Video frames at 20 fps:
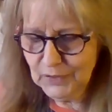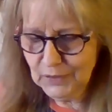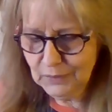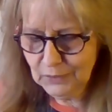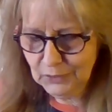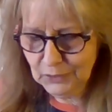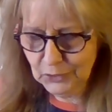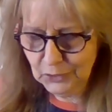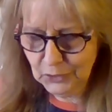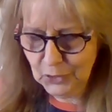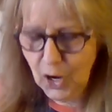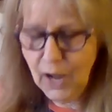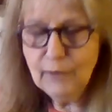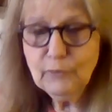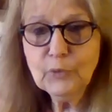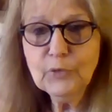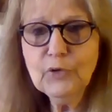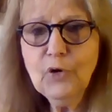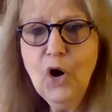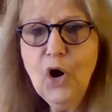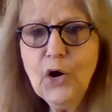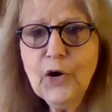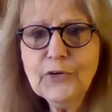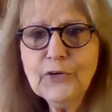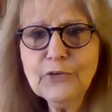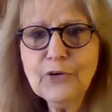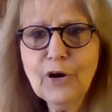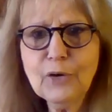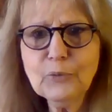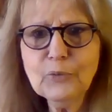Not real
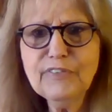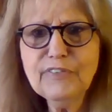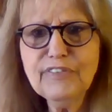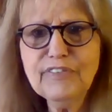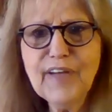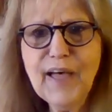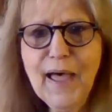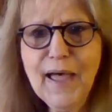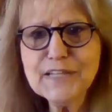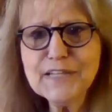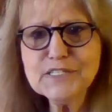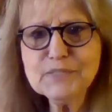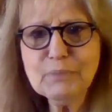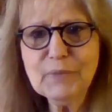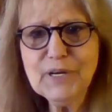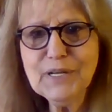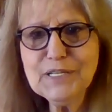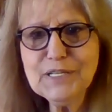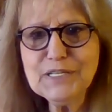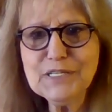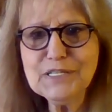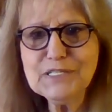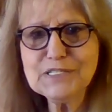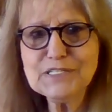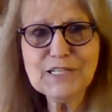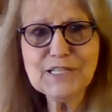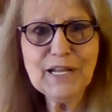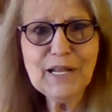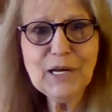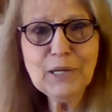hard, not real fast, but it
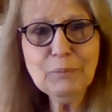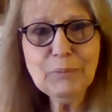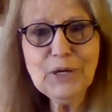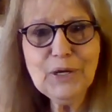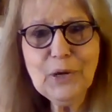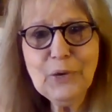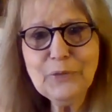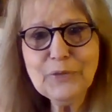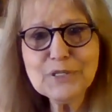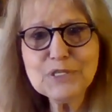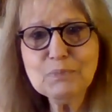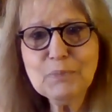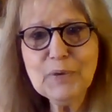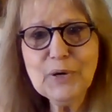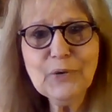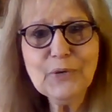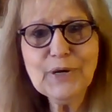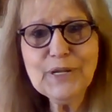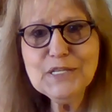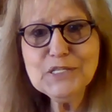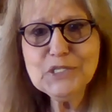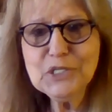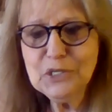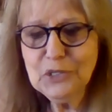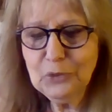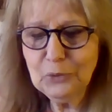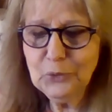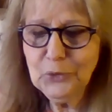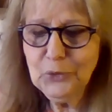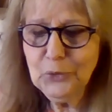is letting me know that spirit is
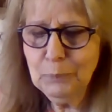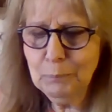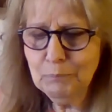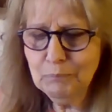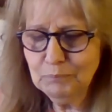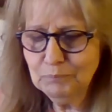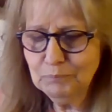in the room.